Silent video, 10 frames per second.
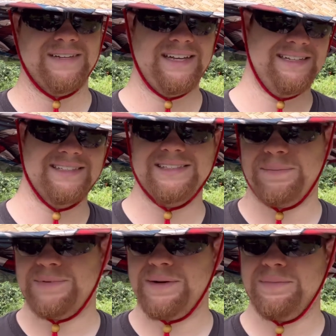in
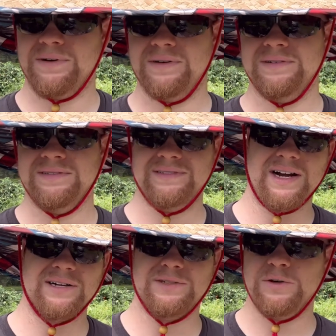September,
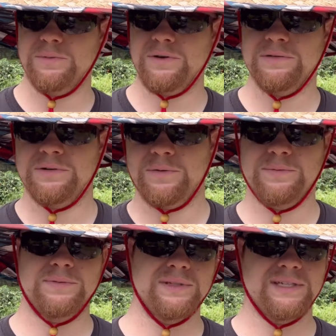October,
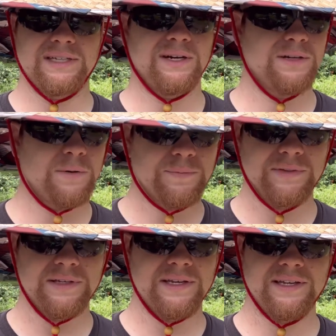hopefully,
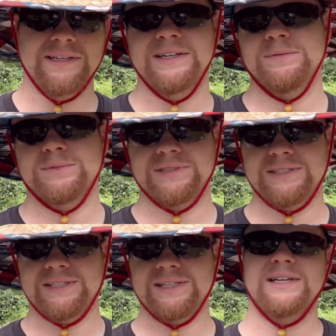we'll
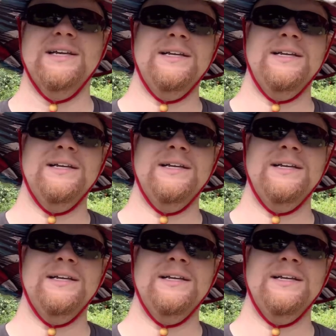see.